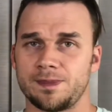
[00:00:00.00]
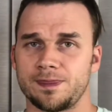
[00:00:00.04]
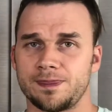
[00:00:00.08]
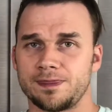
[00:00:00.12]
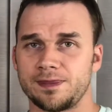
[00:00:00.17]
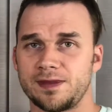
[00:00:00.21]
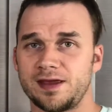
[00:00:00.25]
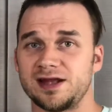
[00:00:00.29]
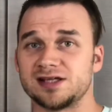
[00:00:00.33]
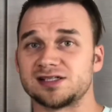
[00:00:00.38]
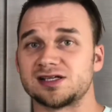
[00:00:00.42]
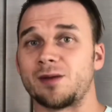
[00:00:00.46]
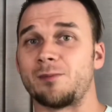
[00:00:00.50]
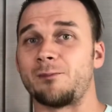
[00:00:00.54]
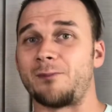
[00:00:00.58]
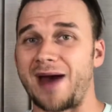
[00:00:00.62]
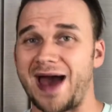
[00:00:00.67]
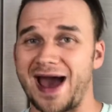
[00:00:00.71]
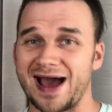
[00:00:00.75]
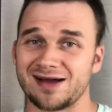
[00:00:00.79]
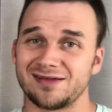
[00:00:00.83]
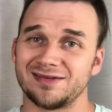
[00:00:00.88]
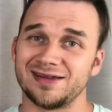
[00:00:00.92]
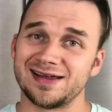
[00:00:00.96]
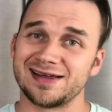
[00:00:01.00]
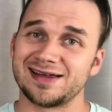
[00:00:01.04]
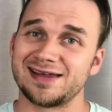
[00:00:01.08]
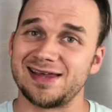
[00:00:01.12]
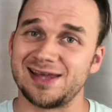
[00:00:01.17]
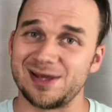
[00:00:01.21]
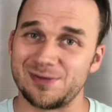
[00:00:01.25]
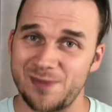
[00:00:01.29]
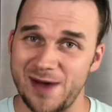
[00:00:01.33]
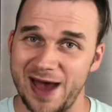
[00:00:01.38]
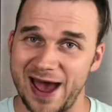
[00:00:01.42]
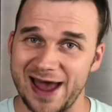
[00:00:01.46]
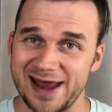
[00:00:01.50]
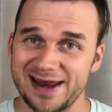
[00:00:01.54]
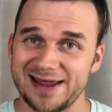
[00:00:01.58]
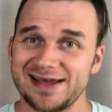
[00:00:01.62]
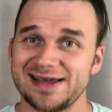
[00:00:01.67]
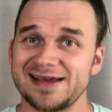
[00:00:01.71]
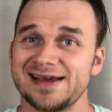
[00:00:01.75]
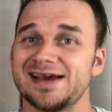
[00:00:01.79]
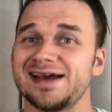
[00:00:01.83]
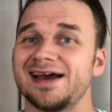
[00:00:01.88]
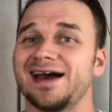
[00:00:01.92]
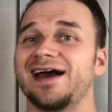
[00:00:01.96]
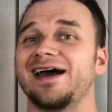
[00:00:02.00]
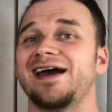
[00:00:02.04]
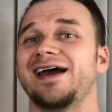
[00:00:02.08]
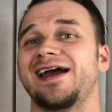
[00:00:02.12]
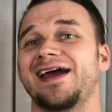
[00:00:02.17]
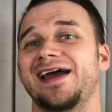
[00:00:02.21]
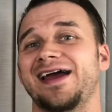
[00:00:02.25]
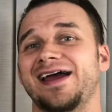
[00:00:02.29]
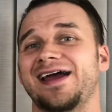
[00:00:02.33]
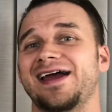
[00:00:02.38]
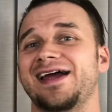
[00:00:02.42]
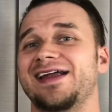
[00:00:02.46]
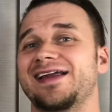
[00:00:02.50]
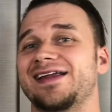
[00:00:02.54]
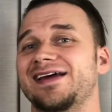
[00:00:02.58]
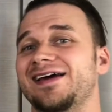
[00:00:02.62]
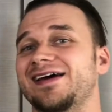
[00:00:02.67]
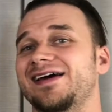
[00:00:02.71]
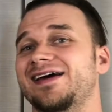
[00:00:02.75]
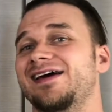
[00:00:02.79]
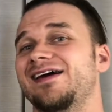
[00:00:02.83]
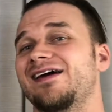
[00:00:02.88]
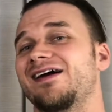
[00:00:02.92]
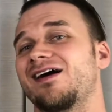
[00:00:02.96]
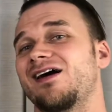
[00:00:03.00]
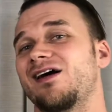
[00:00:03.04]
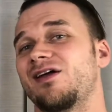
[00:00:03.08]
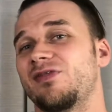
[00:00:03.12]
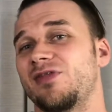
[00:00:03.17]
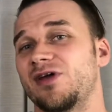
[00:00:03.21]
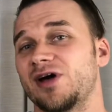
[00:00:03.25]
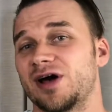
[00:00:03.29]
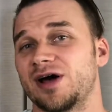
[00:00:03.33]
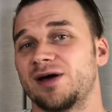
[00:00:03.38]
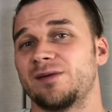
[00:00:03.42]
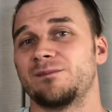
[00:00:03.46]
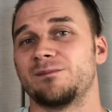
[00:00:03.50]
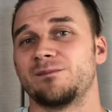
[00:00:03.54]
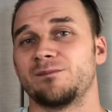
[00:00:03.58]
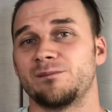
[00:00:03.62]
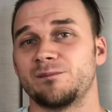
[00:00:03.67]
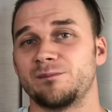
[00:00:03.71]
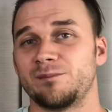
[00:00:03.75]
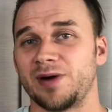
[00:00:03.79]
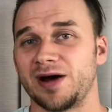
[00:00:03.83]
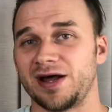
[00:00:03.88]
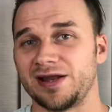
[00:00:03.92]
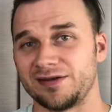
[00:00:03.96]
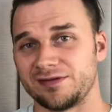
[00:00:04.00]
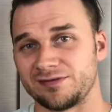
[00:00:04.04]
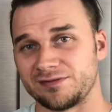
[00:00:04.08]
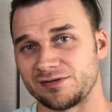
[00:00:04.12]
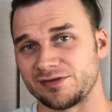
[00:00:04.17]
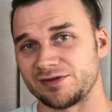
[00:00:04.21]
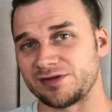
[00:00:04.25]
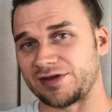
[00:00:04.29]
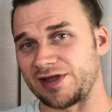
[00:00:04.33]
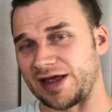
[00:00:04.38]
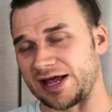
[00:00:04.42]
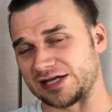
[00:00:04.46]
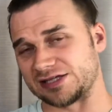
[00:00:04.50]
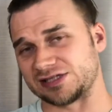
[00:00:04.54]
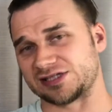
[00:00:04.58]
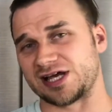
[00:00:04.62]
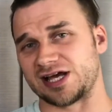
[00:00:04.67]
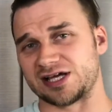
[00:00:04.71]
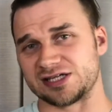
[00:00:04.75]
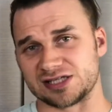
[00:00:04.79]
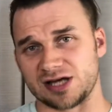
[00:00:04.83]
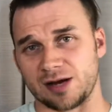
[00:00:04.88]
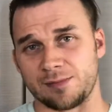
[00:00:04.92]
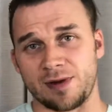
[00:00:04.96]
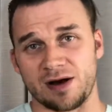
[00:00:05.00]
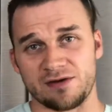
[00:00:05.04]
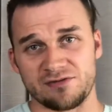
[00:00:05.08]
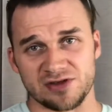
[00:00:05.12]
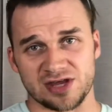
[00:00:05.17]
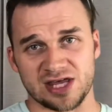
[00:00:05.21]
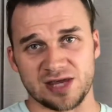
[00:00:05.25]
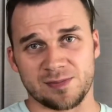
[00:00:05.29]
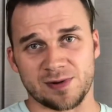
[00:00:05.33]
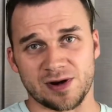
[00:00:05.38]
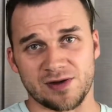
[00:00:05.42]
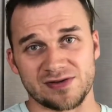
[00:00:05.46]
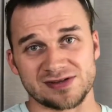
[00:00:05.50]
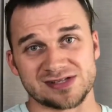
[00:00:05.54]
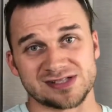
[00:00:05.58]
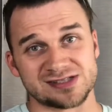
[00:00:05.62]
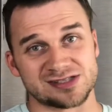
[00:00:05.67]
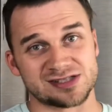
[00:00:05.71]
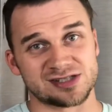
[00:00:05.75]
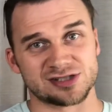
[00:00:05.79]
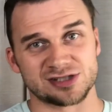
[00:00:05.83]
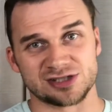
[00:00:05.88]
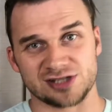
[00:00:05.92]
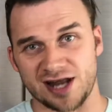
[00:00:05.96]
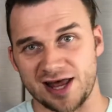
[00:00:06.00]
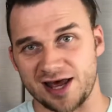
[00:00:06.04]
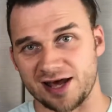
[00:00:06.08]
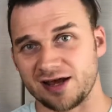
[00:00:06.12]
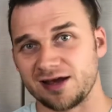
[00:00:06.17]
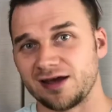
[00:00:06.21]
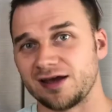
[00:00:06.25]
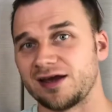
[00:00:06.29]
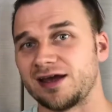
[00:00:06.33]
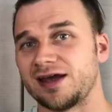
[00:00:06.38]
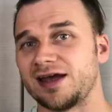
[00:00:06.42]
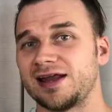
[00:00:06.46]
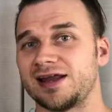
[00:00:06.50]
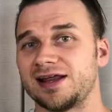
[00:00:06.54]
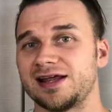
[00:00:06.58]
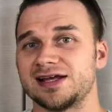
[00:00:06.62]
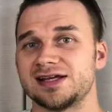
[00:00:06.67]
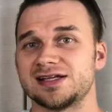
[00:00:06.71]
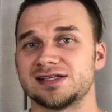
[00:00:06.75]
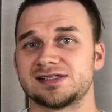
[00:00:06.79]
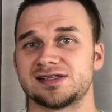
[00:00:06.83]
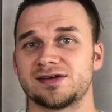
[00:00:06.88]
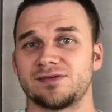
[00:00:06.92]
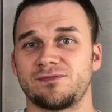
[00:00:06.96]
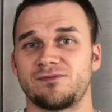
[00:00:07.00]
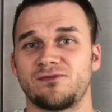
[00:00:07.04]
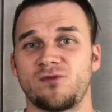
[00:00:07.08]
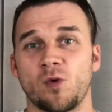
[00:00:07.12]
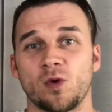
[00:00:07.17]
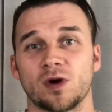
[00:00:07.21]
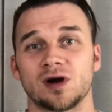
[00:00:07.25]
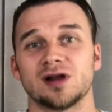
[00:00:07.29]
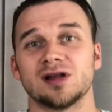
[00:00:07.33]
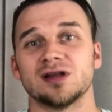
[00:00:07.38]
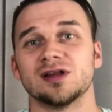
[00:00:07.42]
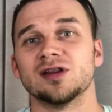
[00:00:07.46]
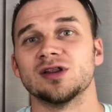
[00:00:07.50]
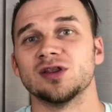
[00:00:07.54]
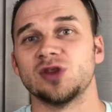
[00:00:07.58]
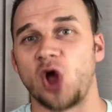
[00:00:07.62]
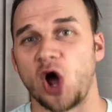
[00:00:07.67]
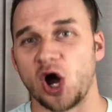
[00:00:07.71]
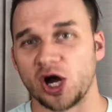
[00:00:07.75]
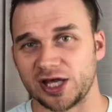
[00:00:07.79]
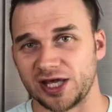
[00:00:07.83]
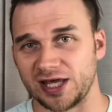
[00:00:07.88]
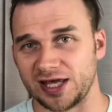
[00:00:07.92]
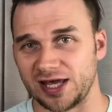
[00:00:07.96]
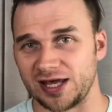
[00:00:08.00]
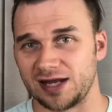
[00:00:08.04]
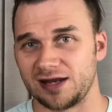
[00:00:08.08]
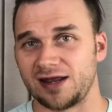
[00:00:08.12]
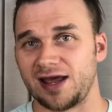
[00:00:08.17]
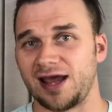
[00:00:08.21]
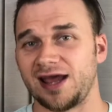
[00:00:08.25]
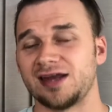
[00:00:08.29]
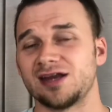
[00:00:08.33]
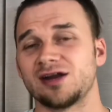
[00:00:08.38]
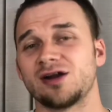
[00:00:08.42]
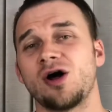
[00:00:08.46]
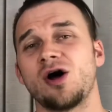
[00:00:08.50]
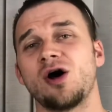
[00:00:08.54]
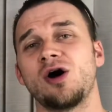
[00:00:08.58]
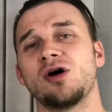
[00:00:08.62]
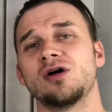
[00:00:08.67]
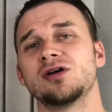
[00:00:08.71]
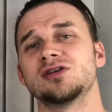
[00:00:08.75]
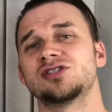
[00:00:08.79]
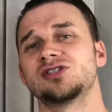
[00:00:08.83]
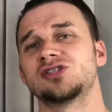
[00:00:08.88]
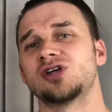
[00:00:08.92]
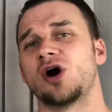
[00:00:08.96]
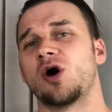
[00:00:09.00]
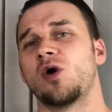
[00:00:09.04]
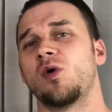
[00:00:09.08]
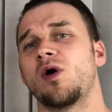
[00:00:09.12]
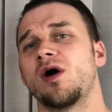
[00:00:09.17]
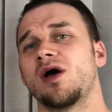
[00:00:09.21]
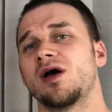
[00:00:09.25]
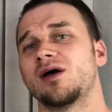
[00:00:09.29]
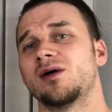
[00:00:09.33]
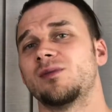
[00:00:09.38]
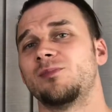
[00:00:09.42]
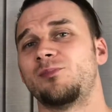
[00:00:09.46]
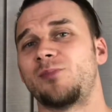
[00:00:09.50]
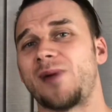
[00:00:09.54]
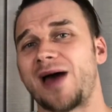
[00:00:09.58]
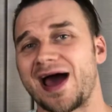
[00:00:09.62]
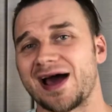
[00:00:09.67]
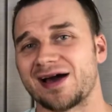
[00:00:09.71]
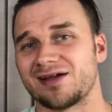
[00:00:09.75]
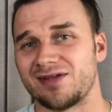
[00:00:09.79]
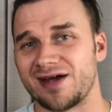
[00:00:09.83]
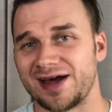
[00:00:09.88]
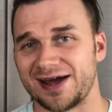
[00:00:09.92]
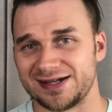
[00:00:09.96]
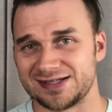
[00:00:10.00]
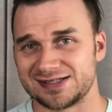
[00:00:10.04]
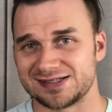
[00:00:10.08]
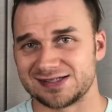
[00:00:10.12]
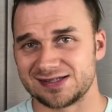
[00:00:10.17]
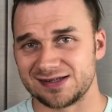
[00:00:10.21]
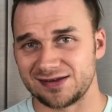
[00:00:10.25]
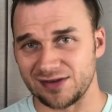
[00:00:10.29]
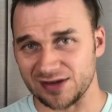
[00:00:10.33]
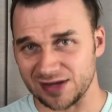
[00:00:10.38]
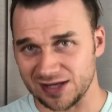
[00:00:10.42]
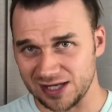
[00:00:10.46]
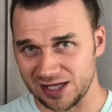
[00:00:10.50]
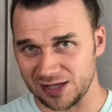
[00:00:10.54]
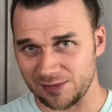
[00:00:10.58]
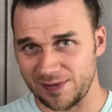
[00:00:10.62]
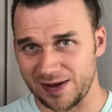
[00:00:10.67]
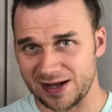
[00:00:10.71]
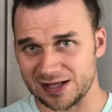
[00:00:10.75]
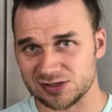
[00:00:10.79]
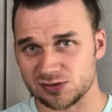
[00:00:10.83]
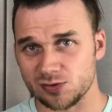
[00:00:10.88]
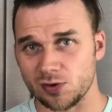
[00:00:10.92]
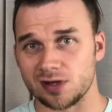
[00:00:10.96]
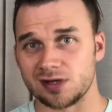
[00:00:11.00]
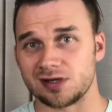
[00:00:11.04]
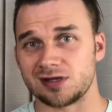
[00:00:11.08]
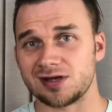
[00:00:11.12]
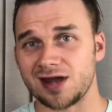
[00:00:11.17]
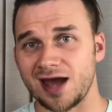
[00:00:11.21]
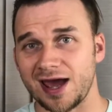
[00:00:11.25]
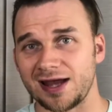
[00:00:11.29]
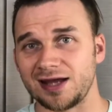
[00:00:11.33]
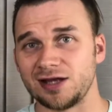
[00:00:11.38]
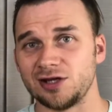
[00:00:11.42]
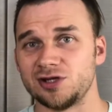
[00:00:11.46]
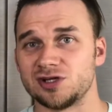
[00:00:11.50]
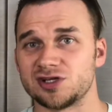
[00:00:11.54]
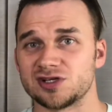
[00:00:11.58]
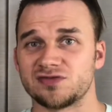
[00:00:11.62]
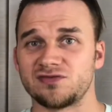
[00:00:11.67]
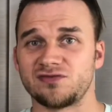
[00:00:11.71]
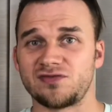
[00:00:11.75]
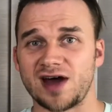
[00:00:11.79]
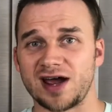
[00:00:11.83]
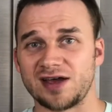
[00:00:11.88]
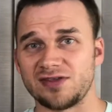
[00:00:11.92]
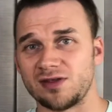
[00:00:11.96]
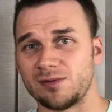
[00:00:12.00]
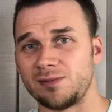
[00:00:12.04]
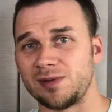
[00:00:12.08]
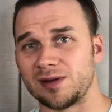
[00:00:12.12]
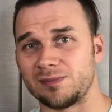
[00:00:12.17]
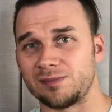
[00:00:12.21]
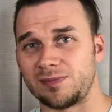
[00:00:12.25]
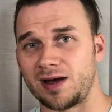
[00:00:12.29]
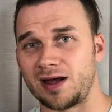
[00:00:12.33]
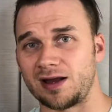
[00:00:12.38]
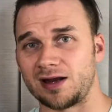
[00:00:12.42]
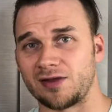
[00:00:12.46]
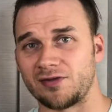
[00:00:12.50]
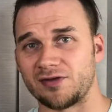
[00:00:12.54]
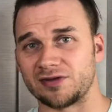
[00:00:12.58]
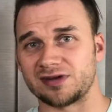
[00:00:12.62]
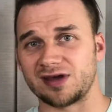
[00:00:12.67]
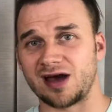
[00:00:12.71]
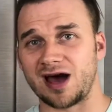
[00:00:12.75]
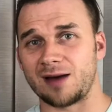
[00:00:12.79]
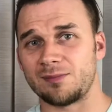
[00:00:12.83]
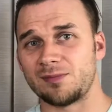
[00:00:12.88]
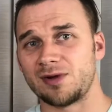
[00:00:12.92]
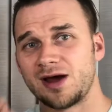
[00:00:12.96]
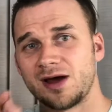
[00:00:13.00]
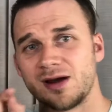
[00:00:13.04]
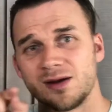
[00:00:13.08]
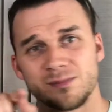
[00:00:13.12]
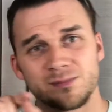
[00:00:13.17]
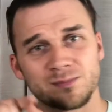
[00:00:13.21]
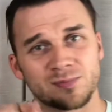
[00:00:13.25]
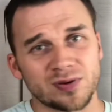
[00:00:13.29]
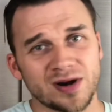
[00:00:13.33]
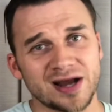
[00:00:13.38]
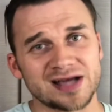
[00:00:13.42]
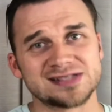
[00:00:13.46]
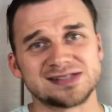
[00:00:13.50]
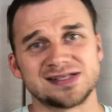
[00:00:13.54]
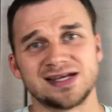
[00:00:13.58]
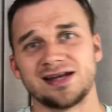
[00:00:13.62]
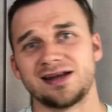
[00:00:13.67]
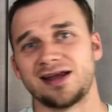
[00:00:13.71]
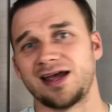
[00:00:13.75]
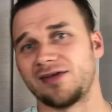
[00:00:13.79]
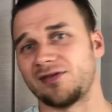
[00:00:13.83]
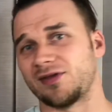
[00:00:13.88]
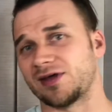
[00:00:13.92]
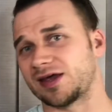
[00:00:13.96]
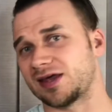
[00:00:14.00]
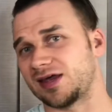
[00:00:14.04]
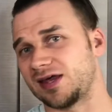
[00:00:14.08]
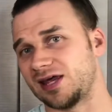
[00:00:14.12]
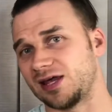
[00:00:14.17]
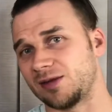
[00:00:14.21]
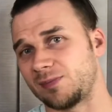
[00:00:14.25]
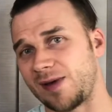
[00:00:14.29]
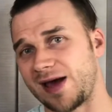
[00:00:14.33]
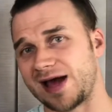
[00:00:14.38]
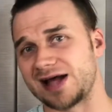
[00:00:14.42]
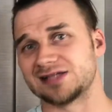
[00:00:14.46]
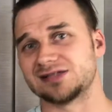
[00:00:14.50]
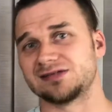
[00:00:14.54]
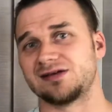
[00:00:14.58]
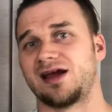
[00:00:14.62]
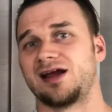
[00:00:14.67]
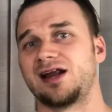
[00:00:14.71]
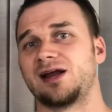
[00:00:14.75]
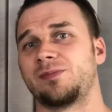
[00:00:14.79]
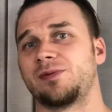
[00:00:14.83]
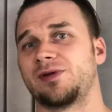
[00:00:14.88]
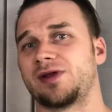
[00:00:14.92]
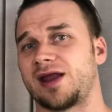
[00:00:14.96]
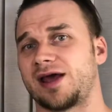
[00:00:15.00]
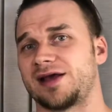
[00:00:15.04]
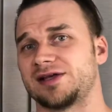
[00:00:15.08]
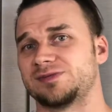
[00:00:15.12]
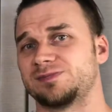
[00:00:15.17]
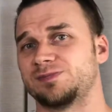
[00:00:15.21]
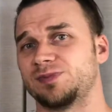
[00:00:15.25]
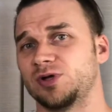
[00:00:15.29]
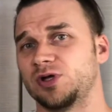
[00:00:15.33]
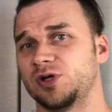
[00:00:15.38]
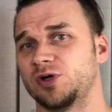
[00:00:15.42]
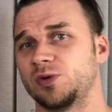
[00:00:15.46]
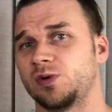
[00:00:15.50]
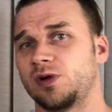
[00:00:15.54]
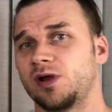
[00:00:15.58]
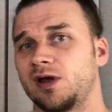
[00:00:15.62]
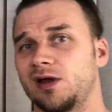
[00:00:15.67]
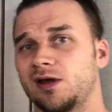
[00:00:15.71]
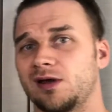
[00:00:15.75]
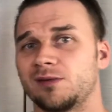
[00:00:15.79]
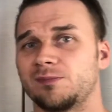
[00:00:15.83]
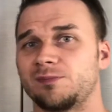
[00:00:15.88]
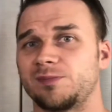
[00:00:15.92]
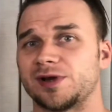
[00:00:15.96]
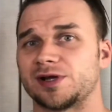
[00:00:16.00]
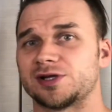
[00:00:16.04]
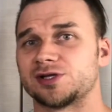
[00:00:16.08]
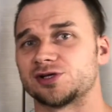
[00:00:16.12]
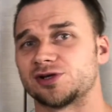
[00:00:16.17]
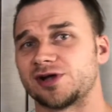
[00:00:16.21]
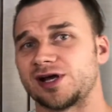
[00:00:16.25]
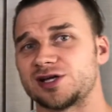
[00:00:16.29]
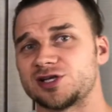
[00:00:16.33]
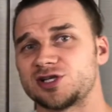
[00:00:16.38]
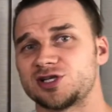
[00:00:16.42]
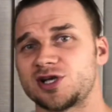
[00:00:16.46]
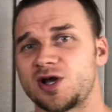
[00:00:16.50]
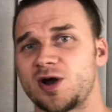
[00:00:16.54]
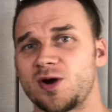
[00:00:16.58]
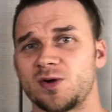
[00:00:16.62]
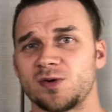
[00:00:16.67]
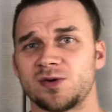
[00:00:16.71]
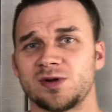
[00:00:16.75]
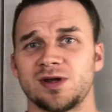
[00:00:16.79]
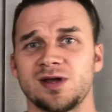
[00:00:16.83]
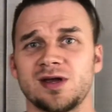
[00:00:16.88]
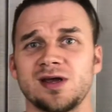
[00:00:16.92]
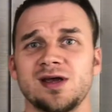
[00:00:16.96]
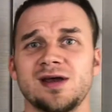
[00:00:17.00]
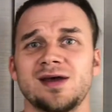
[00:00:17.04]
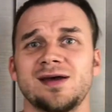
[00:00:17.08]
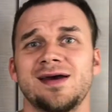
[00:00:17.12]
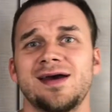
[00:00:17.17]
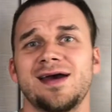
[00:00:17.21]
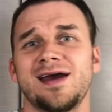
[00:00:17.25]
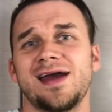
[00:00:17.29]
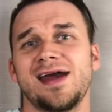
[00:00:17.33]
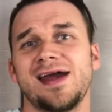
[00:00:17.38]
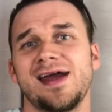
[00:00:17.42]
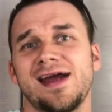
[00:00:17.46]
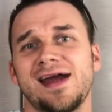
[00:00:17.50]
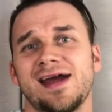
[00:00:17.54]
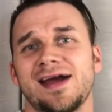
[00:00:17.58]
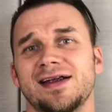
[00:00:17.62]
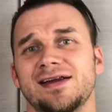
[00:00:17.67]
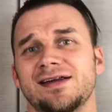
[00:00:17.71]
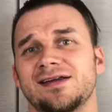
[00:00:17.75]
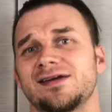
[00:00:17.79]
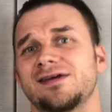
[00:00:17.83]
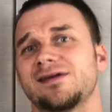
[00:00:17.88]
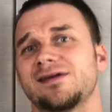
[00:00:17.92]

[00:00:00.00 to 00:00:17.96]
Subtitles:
it is a backlit keypad, and the button that says above the keypad, this is Schlage, it is for locking it, and it also backlights the keypad, so at night you just find the big button on the top, press it, and the keypads light up in nice blue, picture as shown. And